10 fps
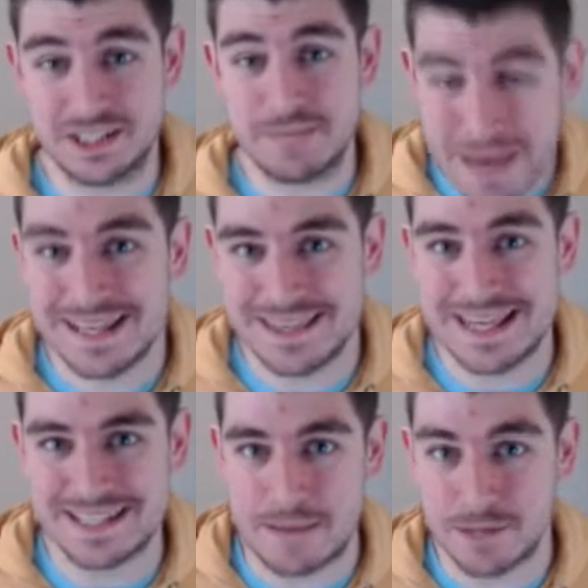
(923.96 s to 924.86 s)
make
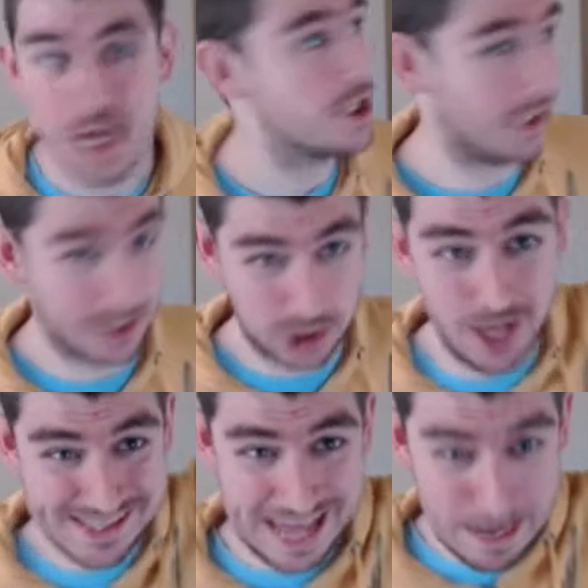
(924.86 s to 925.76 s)
these games. You're gonna
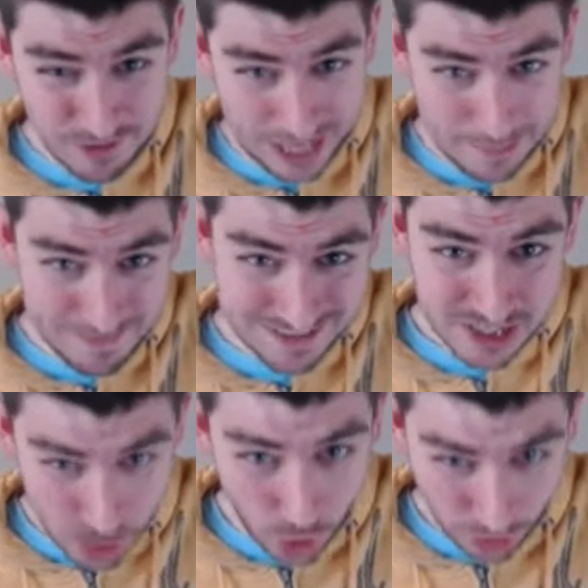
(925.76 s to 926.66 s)
class them with gaming
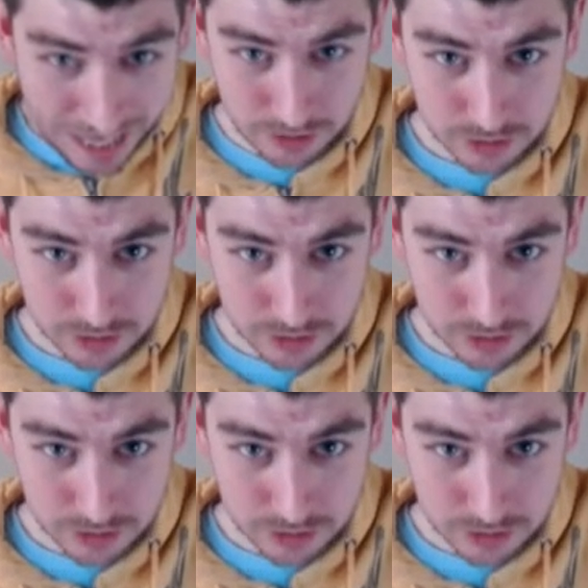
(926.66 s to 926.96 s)
disorder!